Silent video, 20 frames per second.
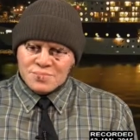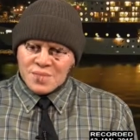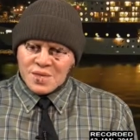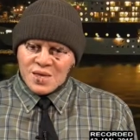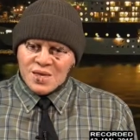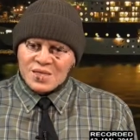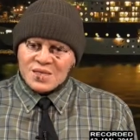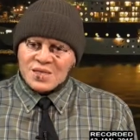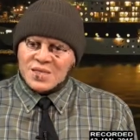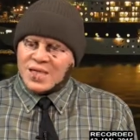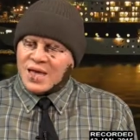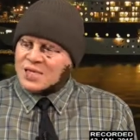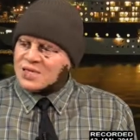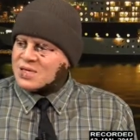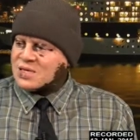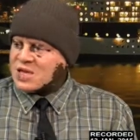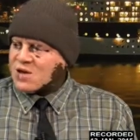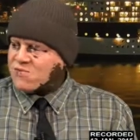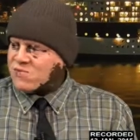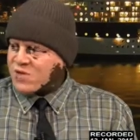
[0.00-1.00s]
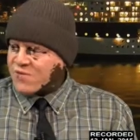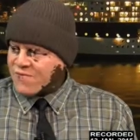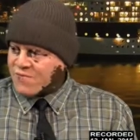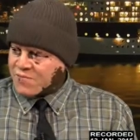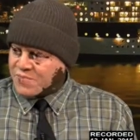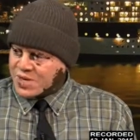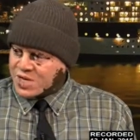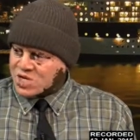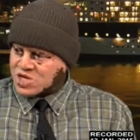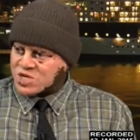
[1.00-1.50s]
is necessary
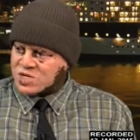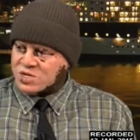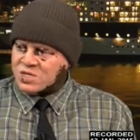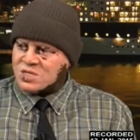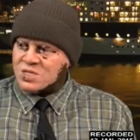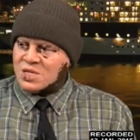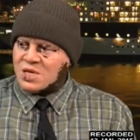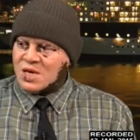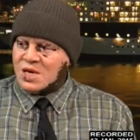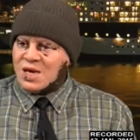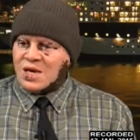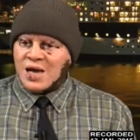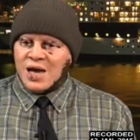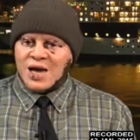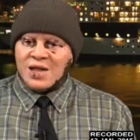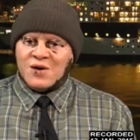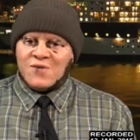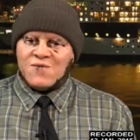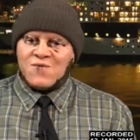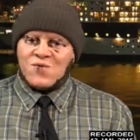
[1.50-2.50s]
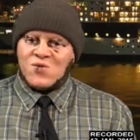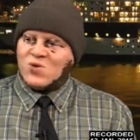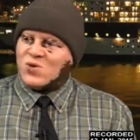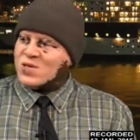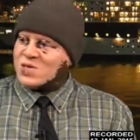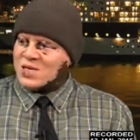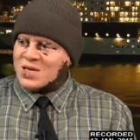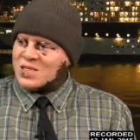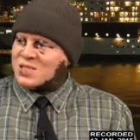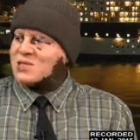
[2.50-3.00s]
information and of
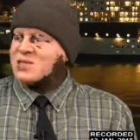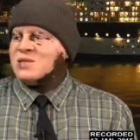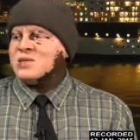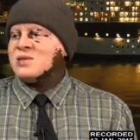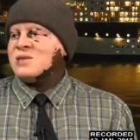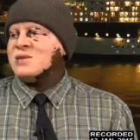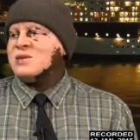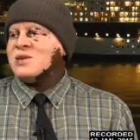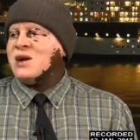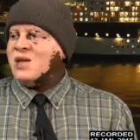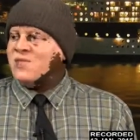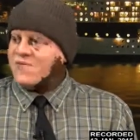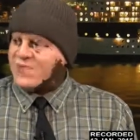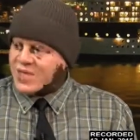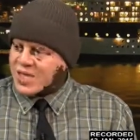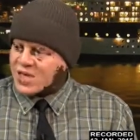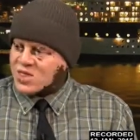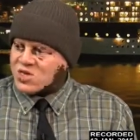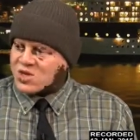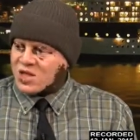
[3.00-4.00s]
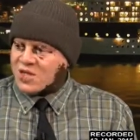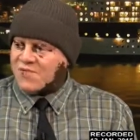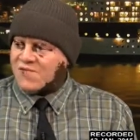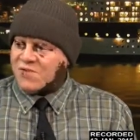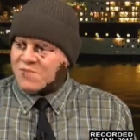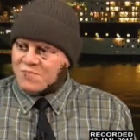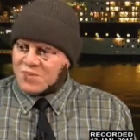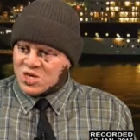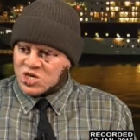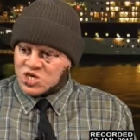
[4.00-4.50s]
course it's confidential
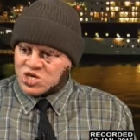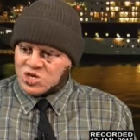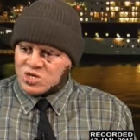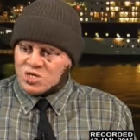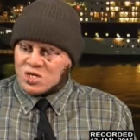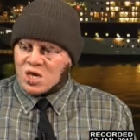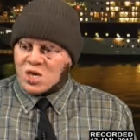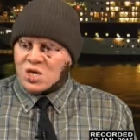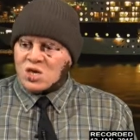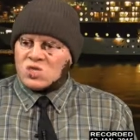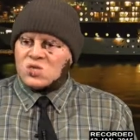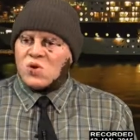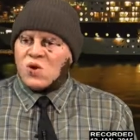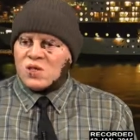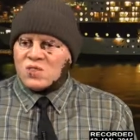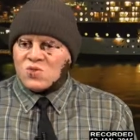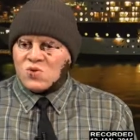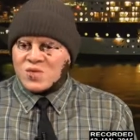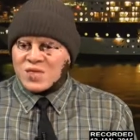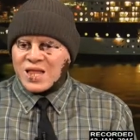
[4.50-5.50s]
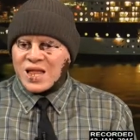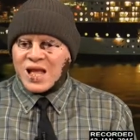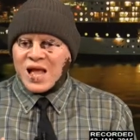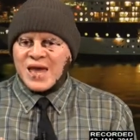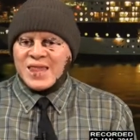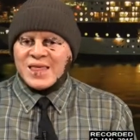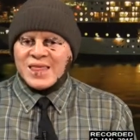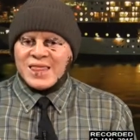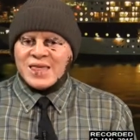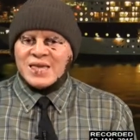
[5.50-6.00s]
information so those are the
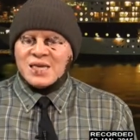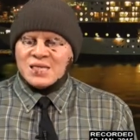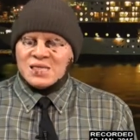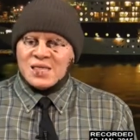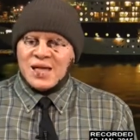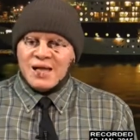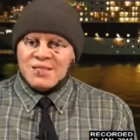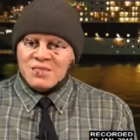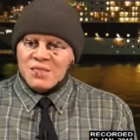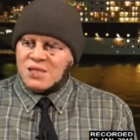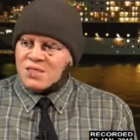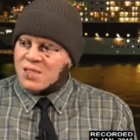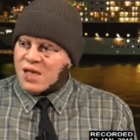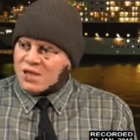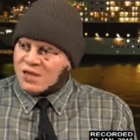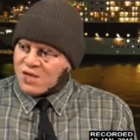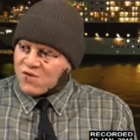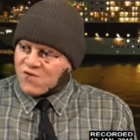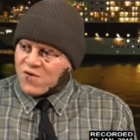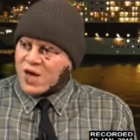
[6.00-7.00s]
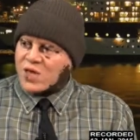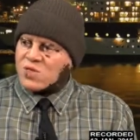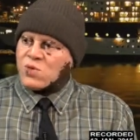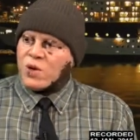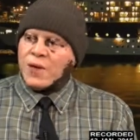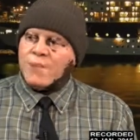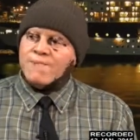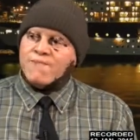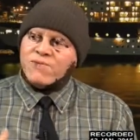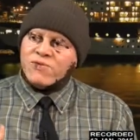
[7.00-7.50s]
kind of things that they, that they try to
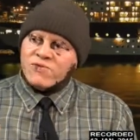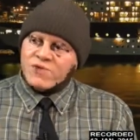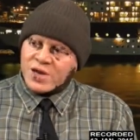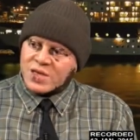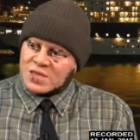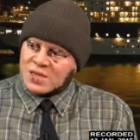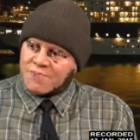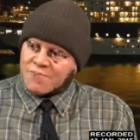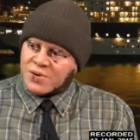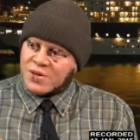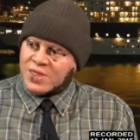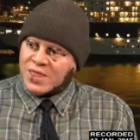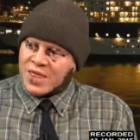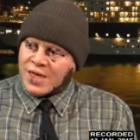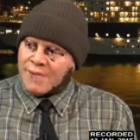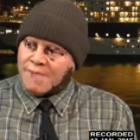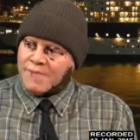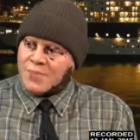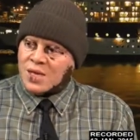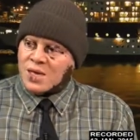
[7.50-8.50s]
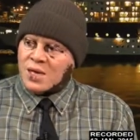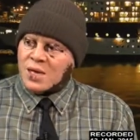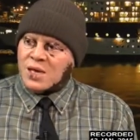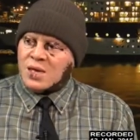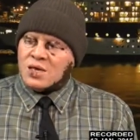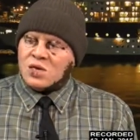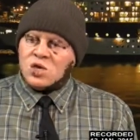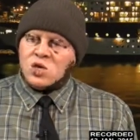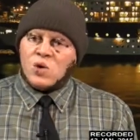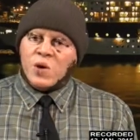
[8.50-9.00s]
impress upon them
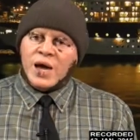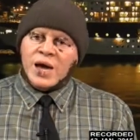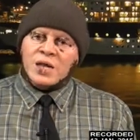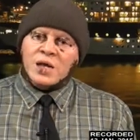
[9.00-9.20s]
you know and